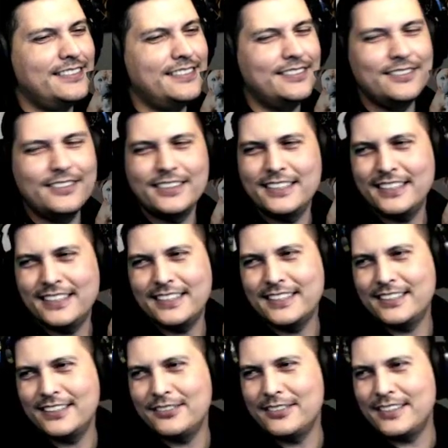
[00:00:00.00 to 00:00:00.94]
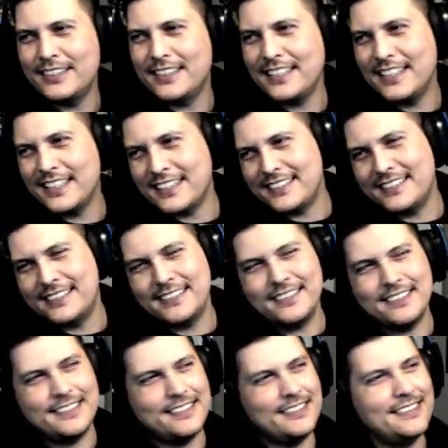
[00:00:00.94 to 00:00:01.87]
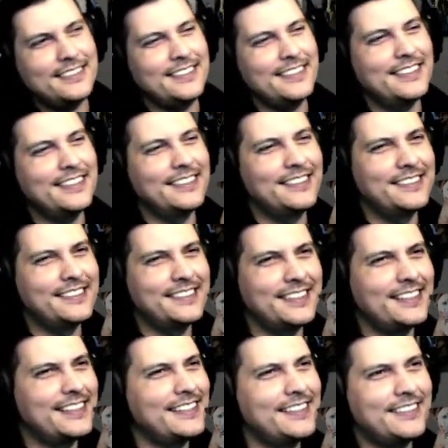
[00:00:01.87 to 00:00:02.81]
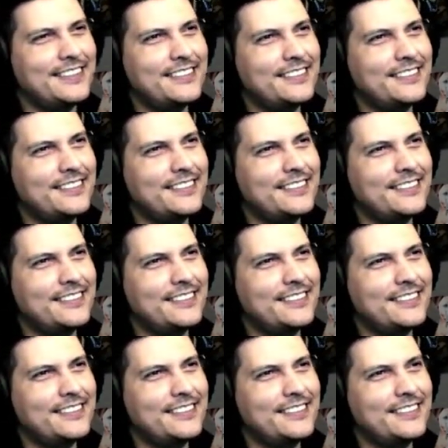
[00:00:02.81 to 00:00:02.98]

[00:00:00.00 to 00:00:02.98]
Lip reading: What's he gonna do with the Nexus? You know, it's like...